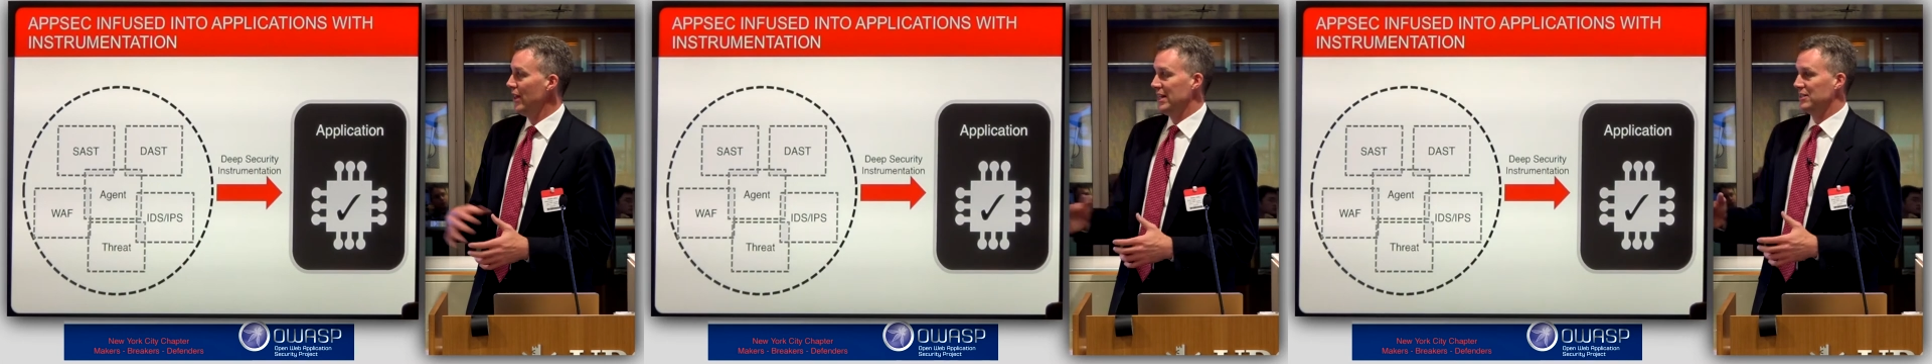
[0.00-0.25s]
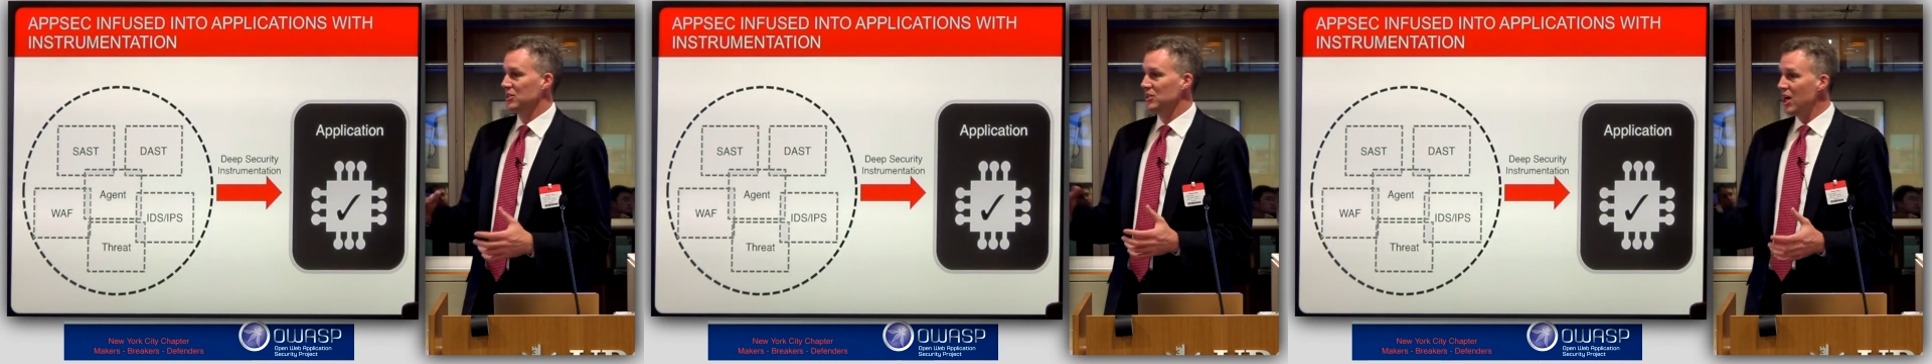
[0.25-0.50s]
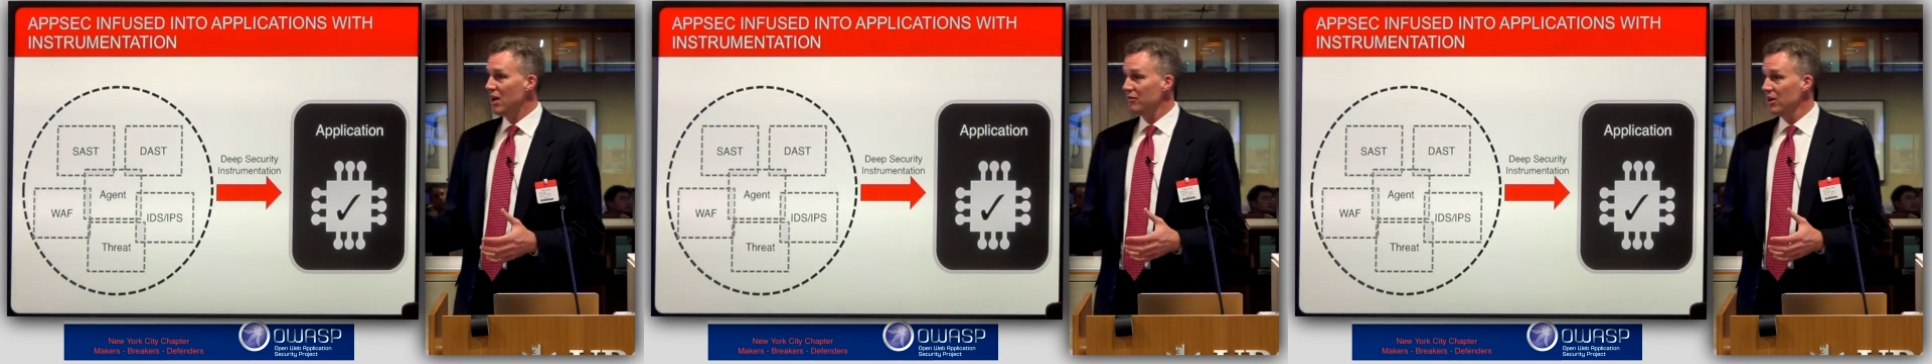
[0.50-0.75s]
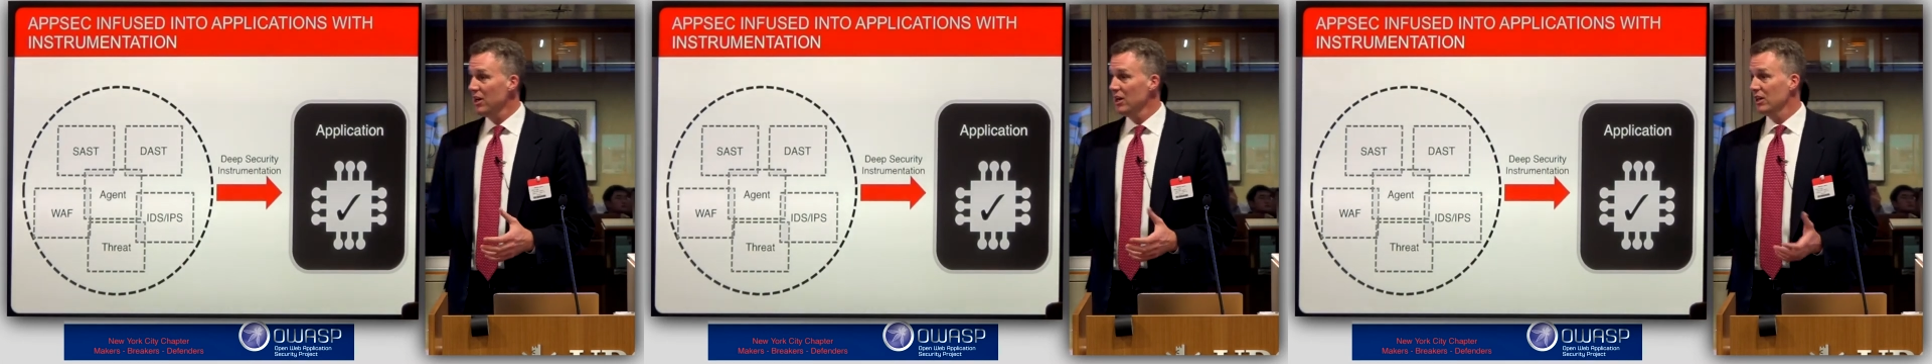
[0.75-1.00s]
that stuff.
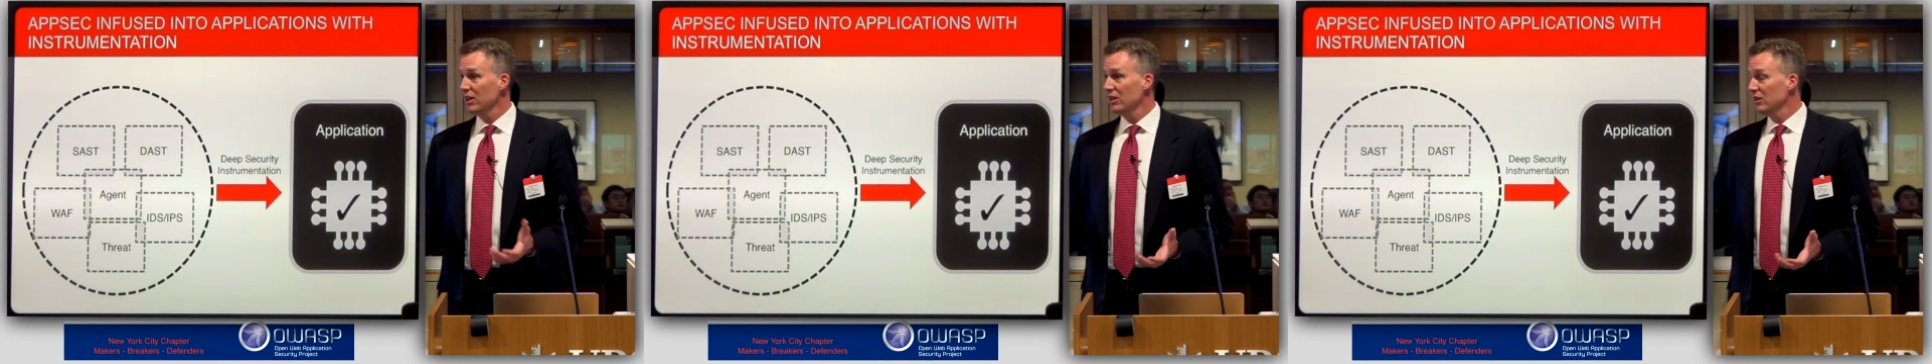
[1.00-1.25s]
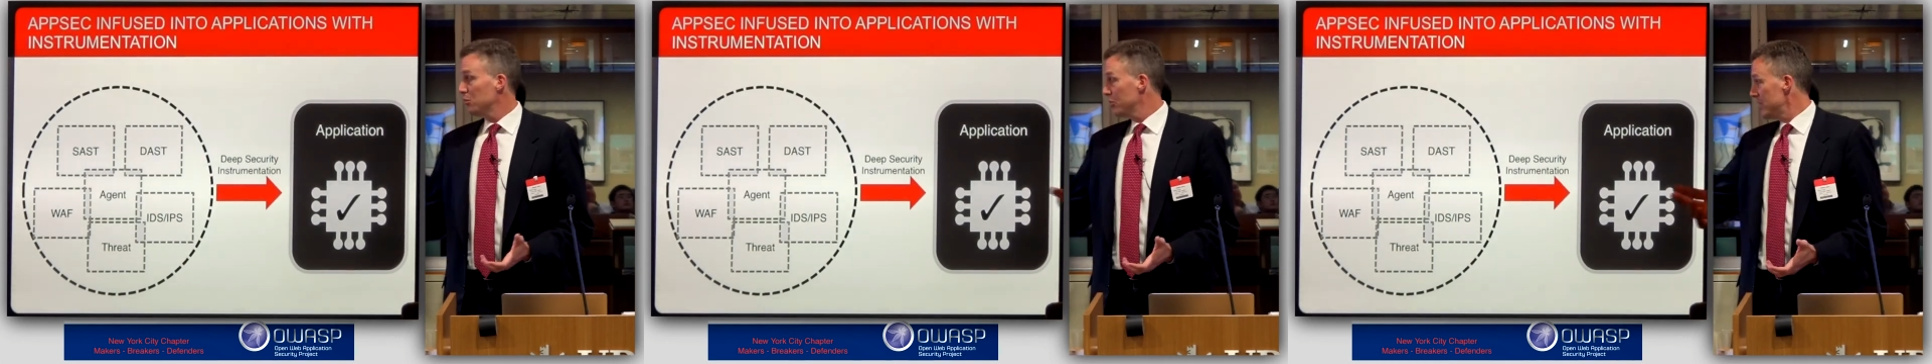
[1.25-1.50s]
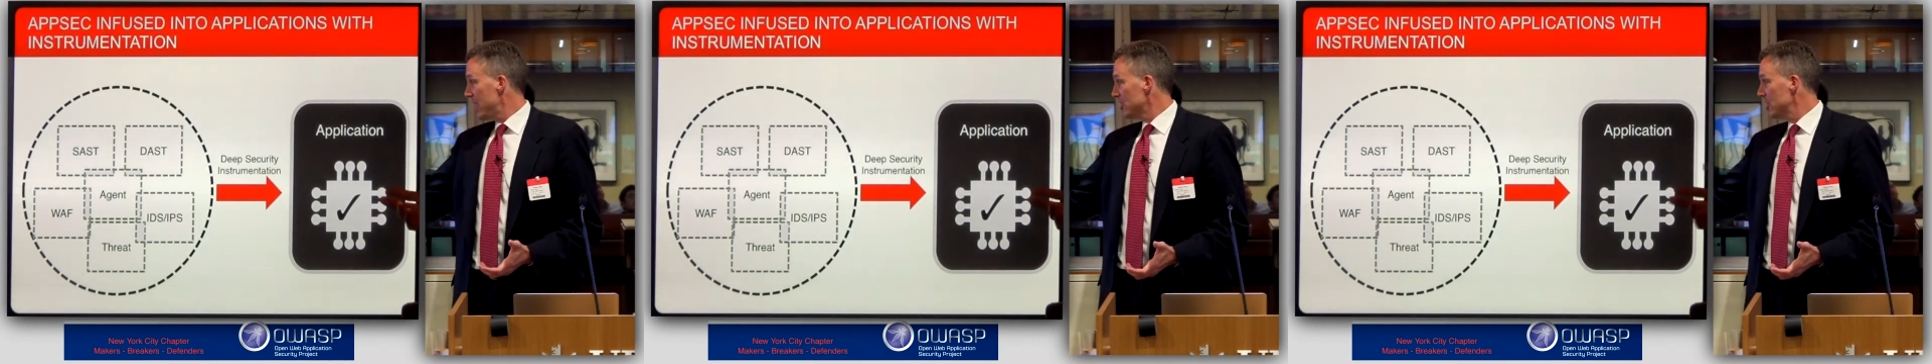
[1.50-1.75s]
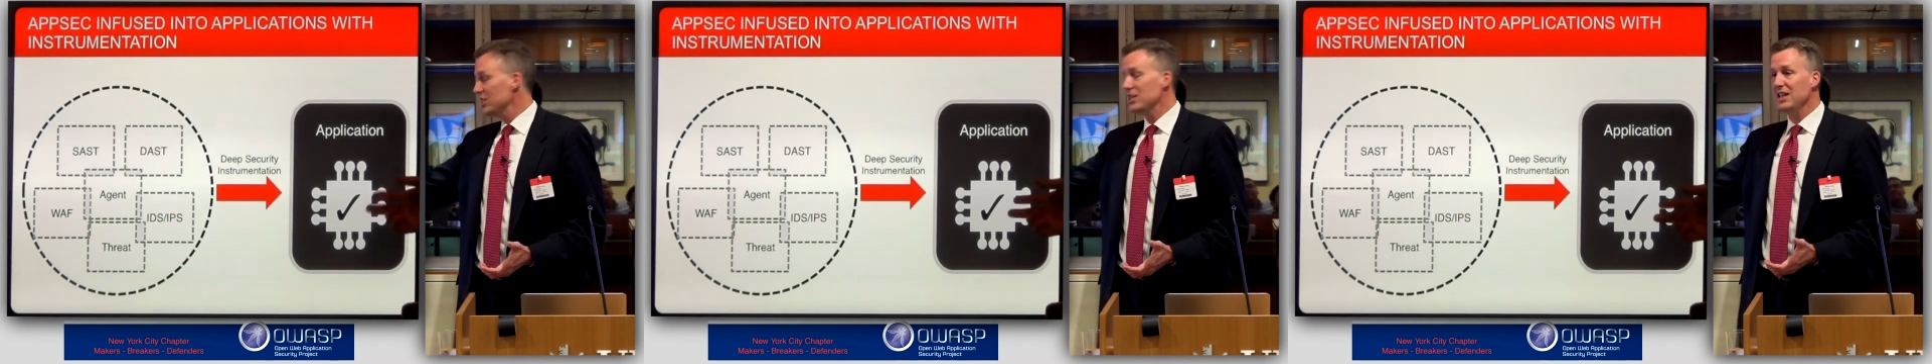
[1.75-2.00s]
The
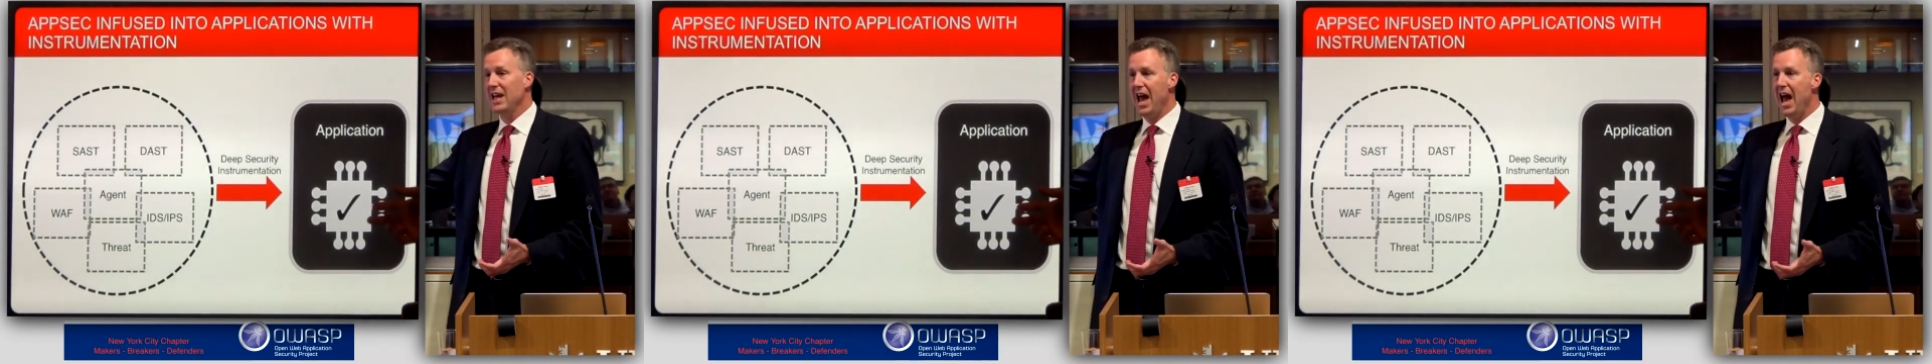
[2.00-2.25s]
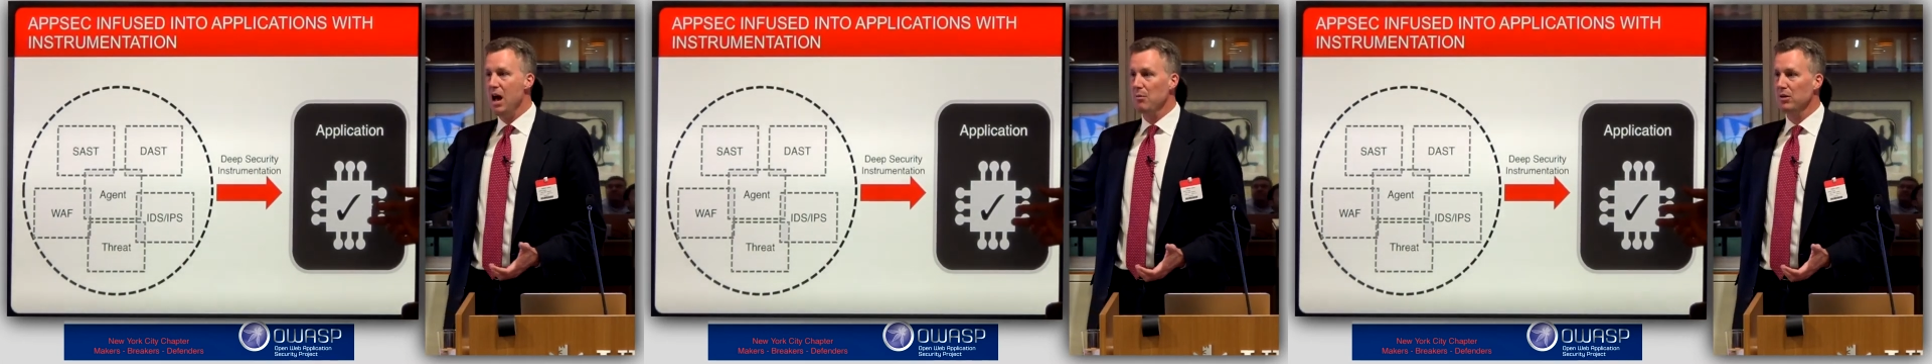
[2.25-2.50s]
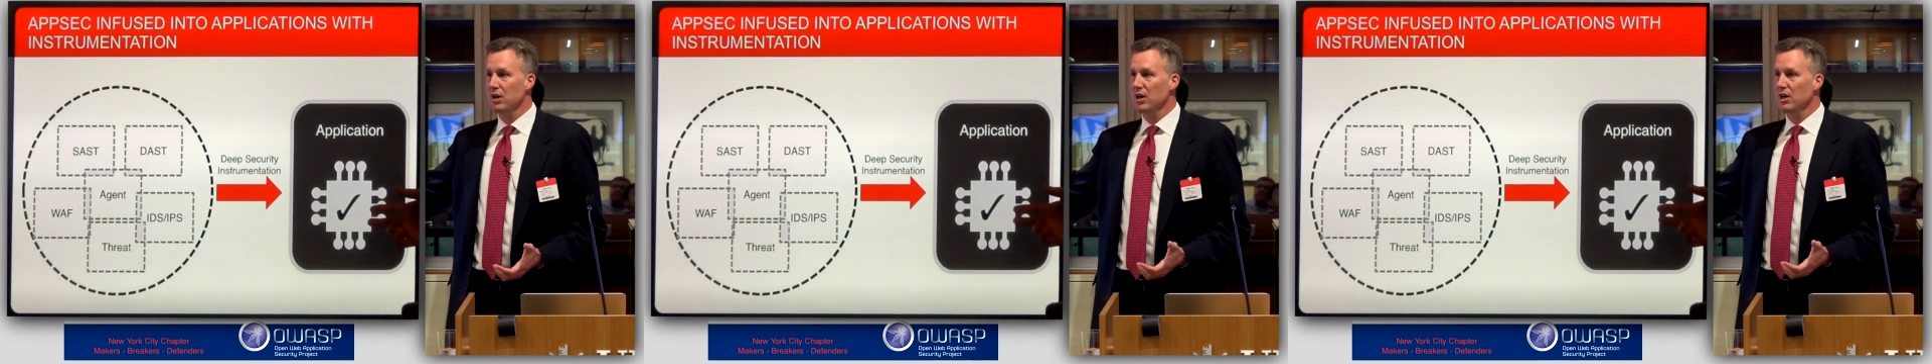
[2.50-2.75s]
protection is in the app.